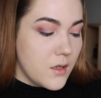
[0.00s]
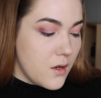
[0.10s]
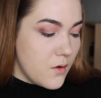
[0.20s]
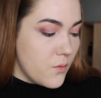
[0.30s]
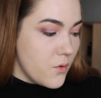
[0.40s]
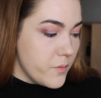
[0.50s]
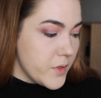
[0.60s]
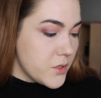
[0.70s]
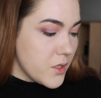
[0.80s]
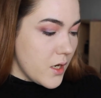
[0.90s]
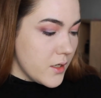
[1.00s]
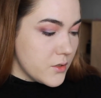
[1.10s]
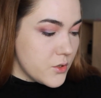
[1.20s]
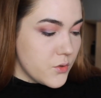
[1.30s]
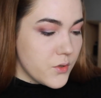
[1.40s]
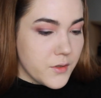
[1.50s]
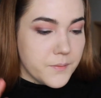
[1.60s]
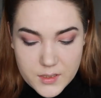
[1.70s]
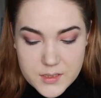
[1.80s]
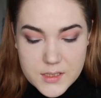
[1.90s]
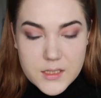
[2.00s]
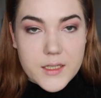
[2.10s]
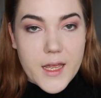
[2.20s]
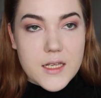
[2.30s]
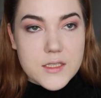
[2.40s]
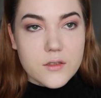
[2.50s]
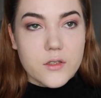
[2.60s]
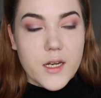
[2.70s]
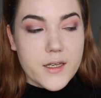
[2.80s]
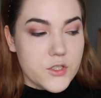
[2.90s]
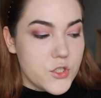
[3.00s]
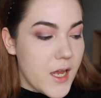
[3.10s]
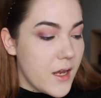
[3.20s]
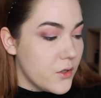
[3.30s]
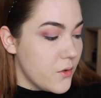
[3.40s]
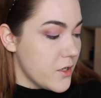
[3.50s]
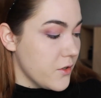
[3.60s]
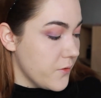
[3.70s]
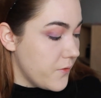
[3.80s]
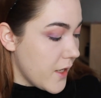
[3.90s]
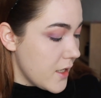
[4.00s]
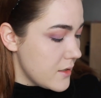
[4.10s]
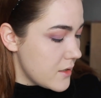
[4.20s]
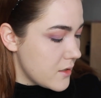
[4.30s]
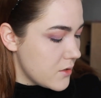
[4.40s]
a warmish contour, because it has to look like a shadow on your face.